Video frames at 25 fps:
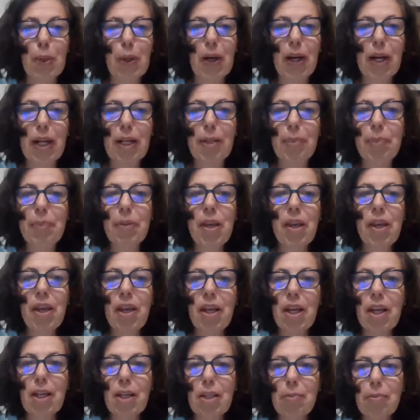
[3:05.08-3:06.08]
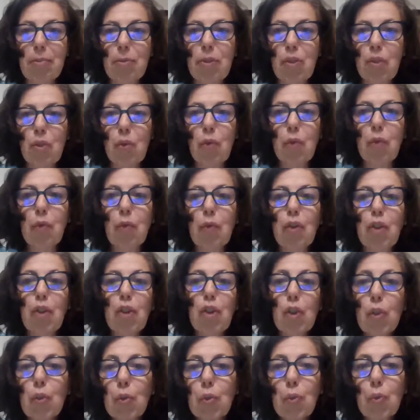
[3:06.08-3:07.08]
program. So for
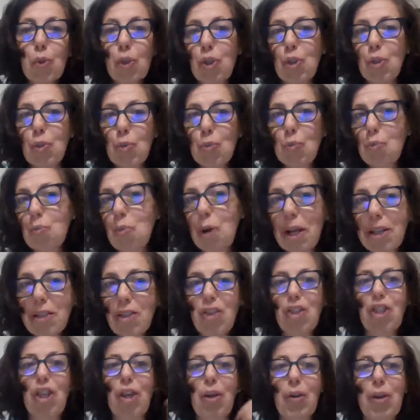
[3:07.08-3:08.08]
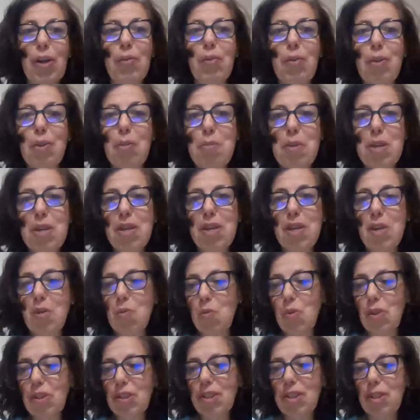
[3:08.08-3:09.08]
you, would you mind sharing with me, like,
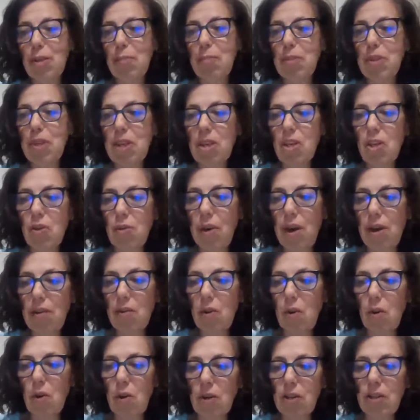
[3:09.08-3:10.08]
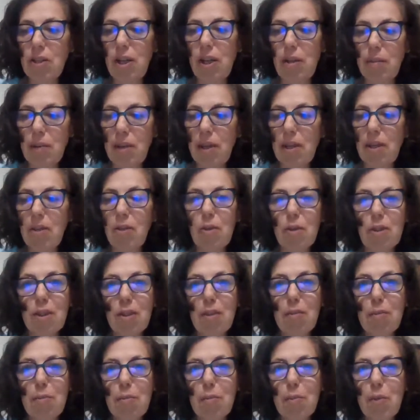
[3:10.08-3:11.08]
what's something you have a hard time getting
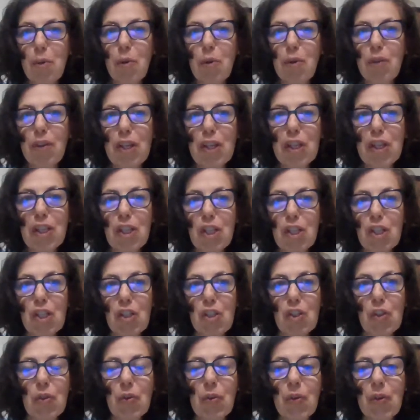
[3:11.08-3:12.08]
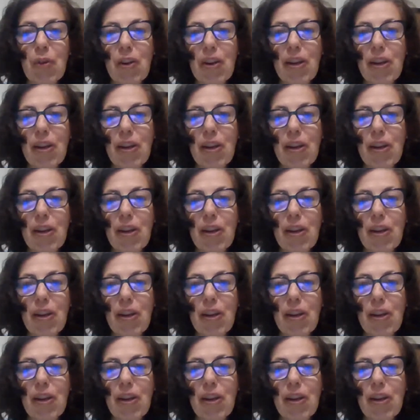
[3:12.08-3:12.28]
yourself motivated to do?